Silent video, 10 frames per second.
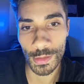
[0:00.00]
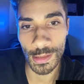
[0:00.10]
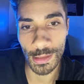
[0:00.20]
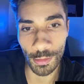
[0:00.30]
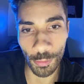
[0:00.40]

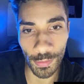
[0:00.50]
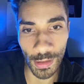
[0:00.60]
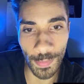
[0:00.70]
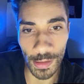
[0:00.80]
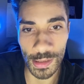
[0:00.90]
See, the great
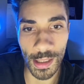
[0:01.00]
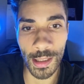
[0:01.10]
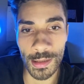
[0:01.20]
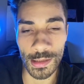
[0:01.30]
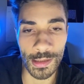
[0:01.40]
thing about
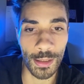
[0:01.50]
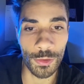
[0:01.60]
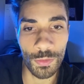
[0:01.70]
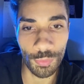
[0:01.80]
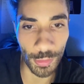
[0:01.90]
science is that
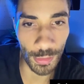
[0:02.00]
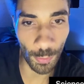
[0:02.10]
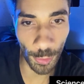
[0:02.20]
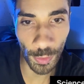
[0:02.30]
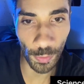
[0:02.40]

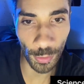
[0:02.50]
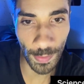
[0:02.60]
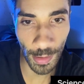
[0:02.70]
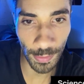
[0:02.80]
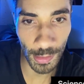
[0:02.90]
the more you
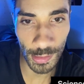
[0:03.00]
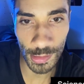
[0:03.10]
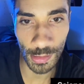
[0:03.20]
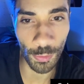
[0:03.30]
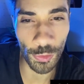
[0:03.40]
learn about
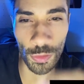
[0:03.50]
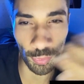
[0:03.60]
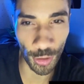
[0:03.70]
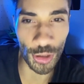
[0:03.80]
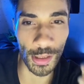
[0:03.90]
things, the more you
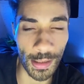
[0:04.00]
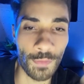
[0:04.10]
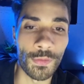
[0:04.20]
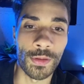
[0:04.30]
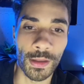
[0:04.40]
appreciate
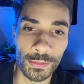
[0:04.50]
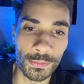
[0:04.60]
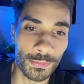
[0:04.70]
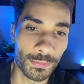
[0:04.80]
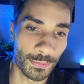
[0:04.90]
everything.
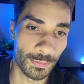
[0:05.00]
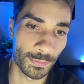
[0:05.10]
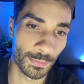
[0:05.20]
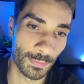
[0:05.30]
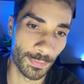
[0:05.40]

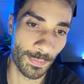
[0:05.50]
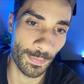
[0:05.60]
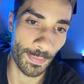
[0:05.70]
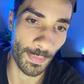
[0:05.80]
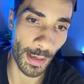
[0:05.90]

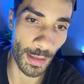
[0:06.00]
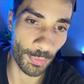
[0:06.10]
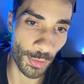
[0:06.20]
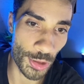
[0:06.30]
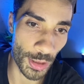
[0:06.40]
I
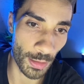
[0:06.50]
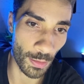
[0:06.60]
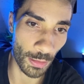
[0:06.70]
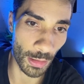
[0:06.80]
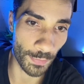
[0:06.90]
appreciate
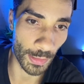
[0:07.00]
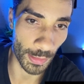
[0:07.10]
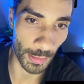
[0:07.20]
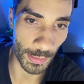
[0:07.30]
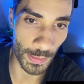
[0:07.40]
all living
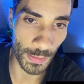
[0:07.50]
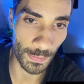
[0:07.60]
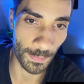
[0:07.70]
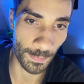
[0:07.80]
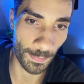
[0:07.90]
things.